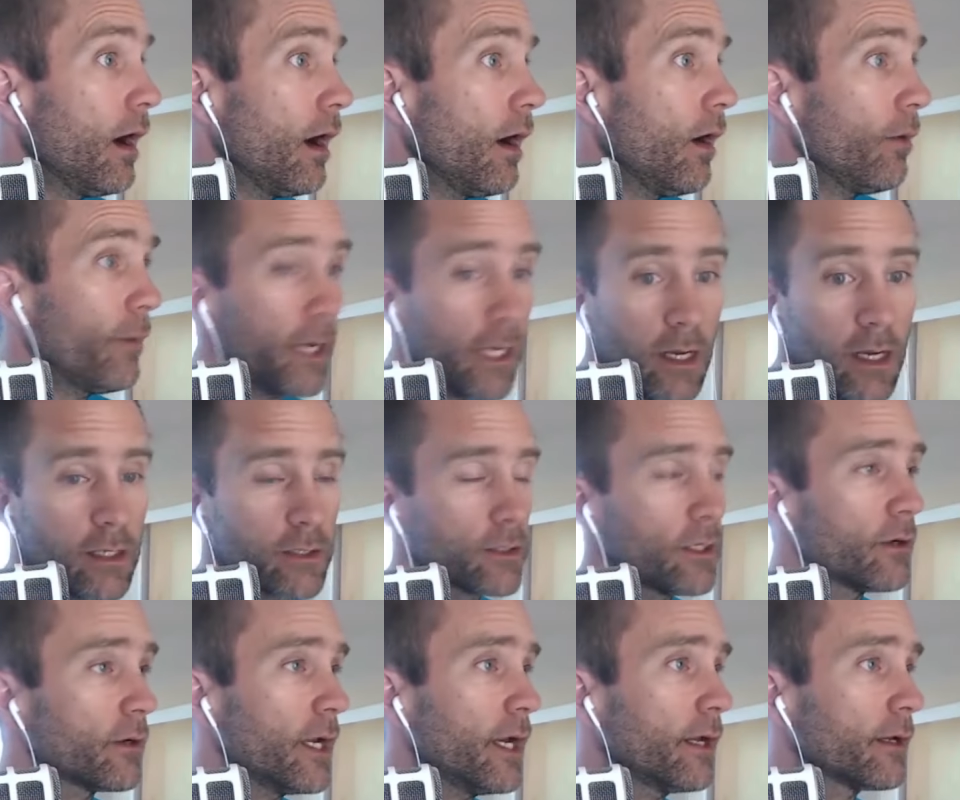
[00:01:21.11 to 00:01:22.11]
Oh my gosh.
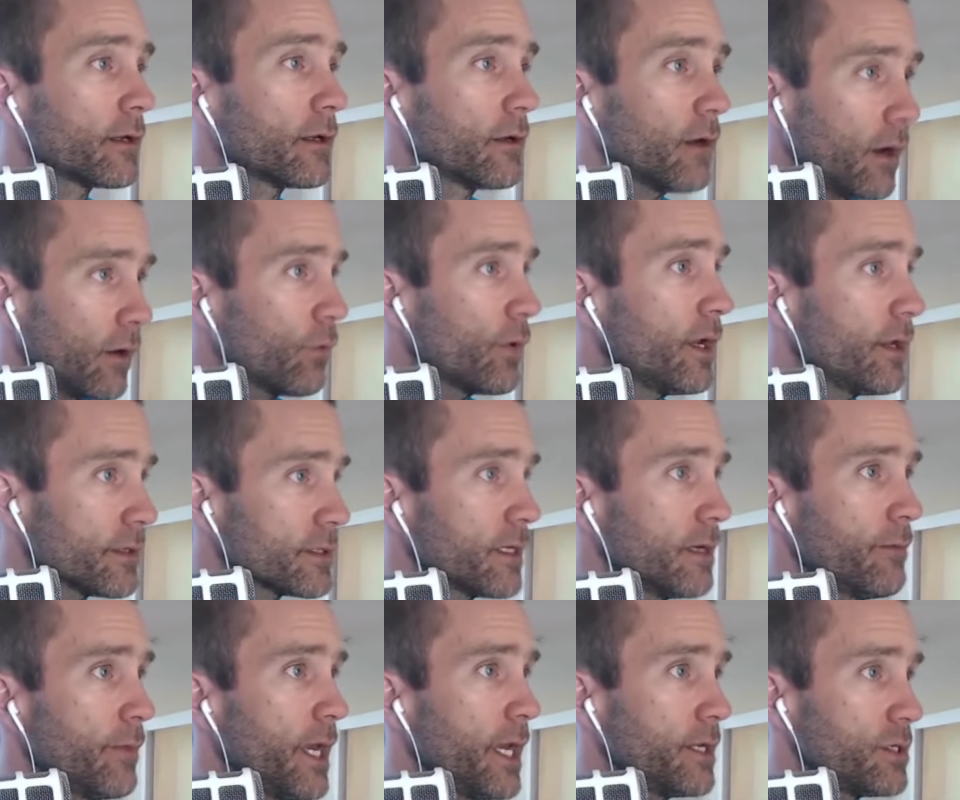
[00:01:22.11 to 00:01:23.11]
Okay. Are we on the same
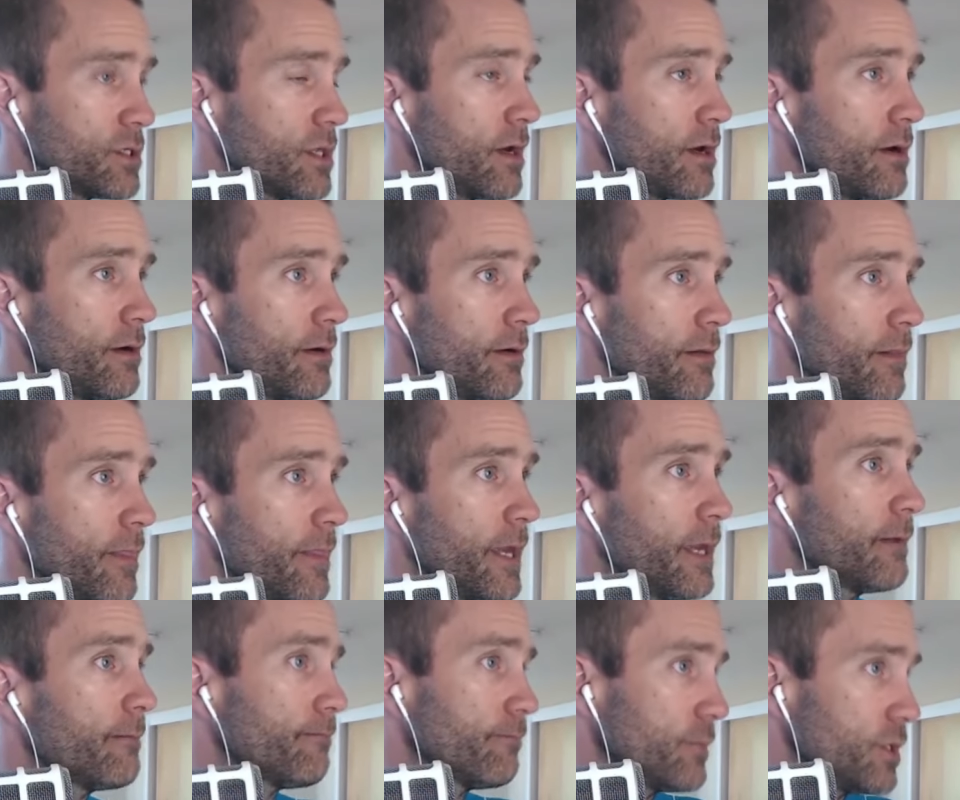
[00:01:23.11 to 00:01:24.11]
page there?
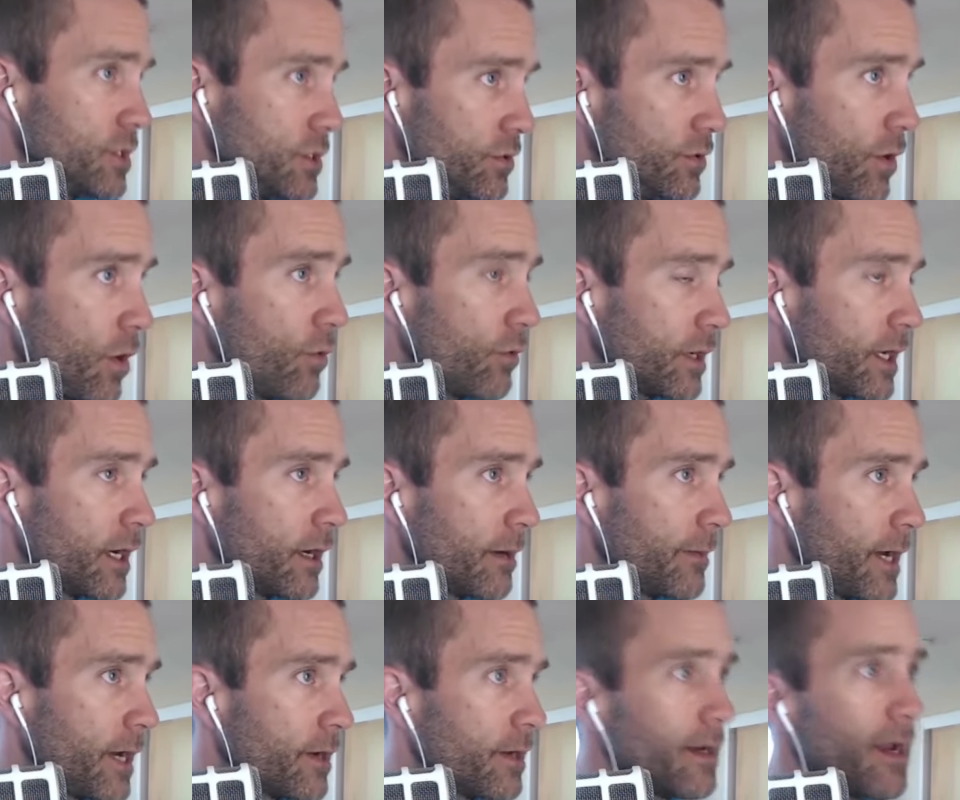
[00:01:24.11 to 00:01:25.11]
That you don't care
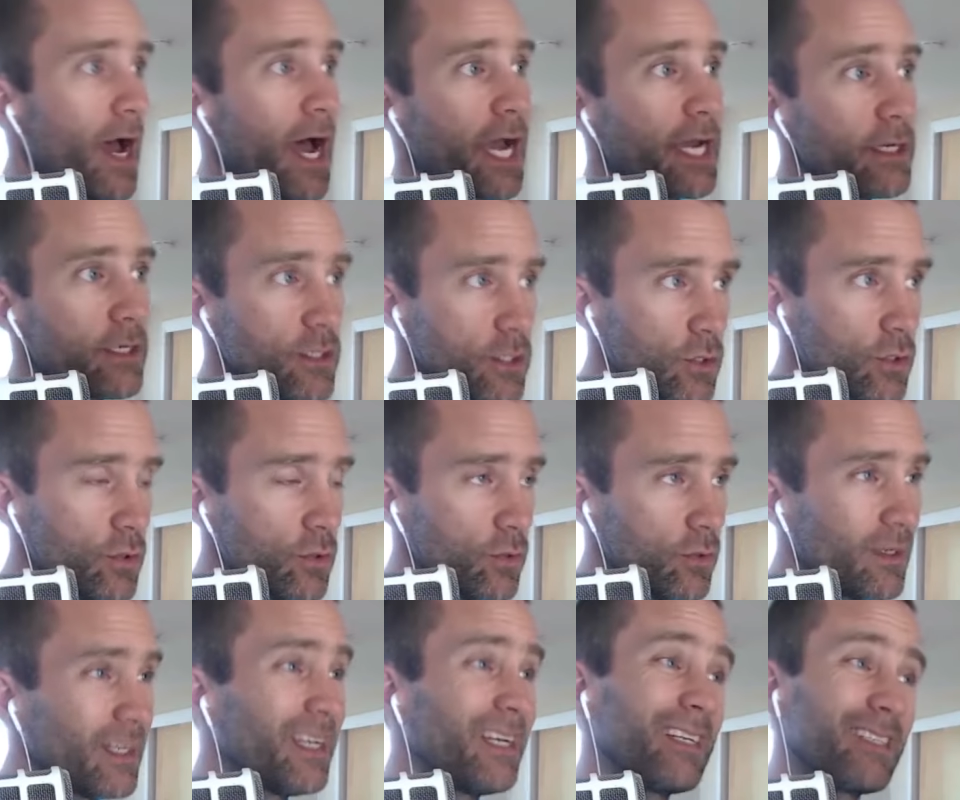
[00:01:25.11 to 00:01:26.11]
about it. I do.
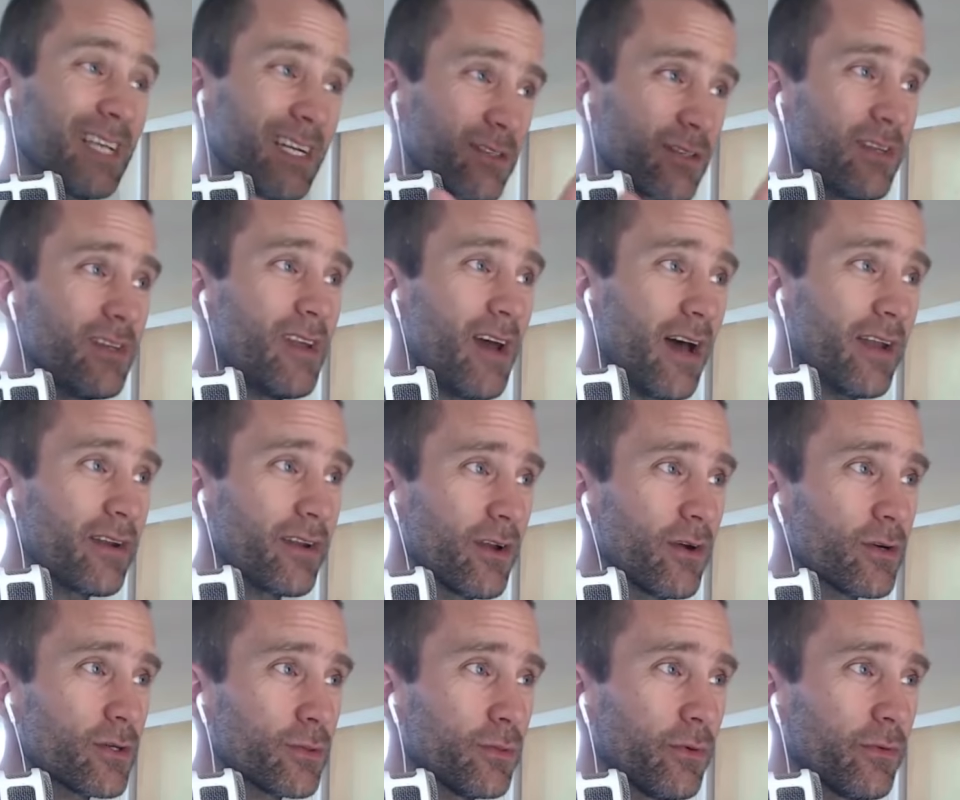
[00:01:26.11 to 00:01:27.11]
It's actually not
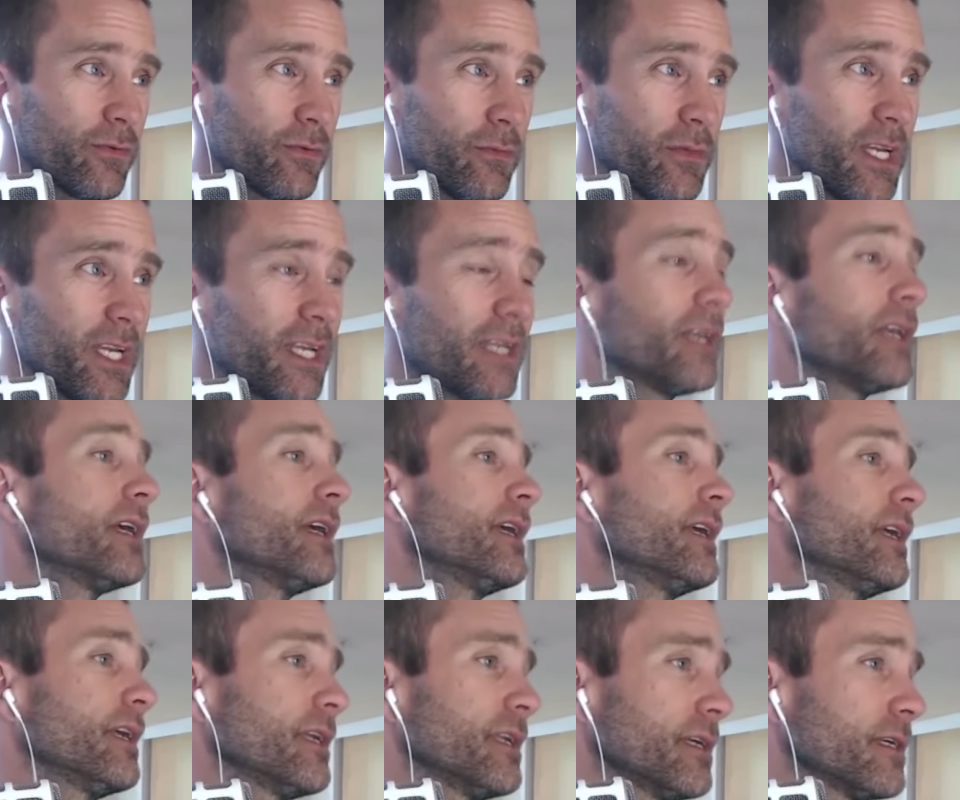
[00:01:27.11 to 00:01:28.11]
negotiable for me.
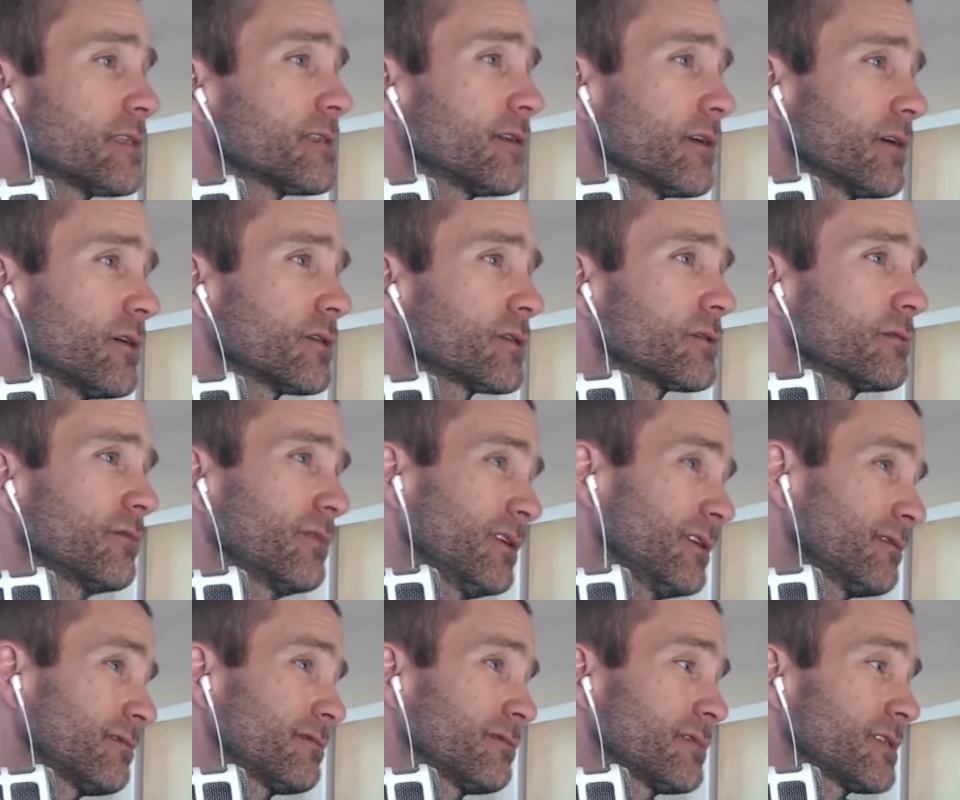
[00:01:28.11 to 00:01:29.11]
It is negotiable.
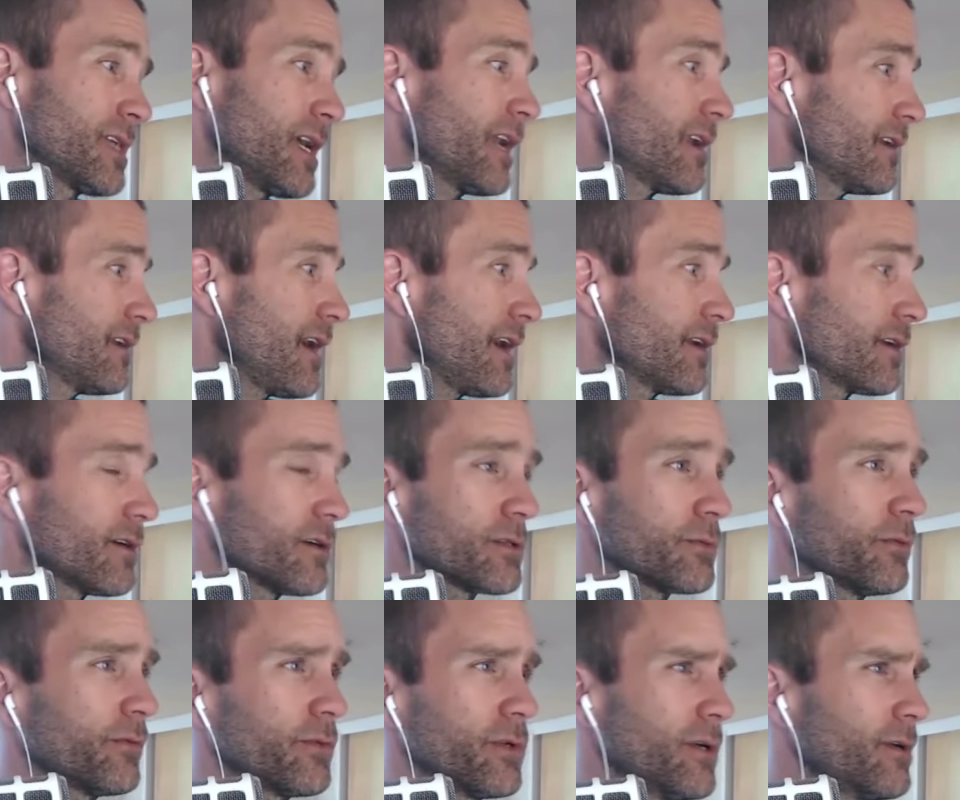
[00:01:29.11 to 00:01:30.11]
Well, it's kind of not
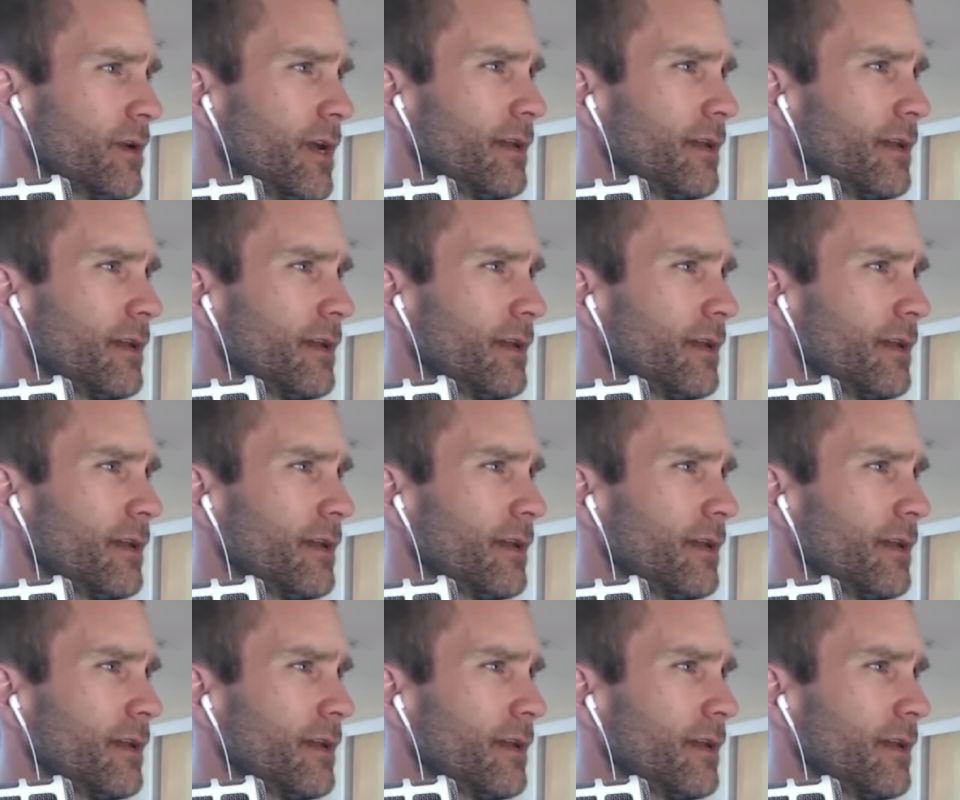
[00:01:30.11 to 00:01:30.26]
negotiable for you.